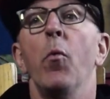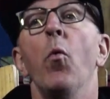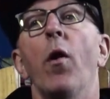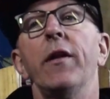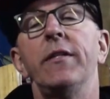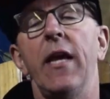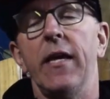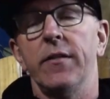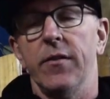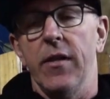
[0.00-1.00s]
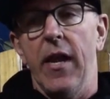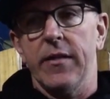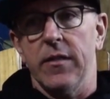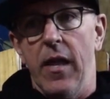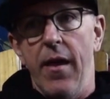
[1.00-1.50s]
but we wanted to take it to the
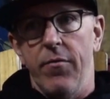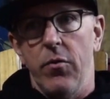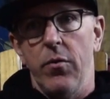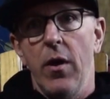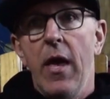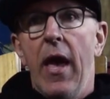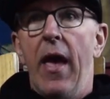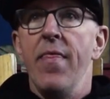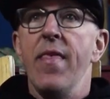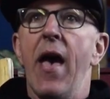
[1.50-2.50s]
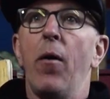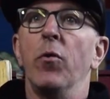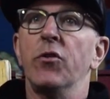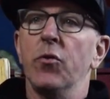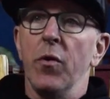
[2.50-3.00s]
next level, and that
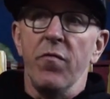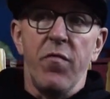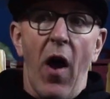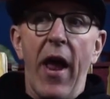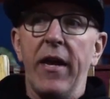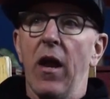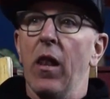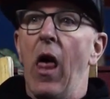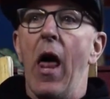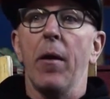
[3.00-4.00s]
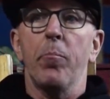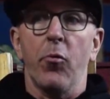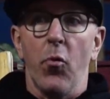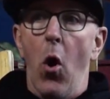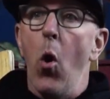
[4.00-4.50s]
was to invite a lot of
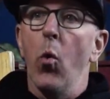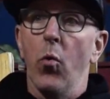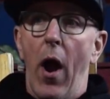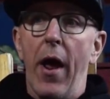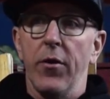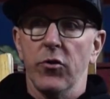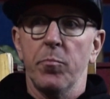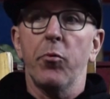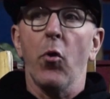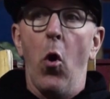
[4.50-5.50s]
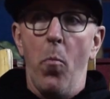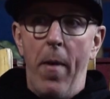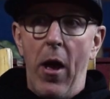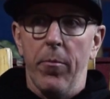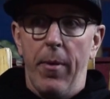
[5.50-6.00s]
pro riders, pro
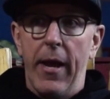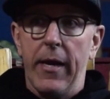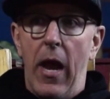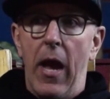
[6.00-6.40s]
mountain bike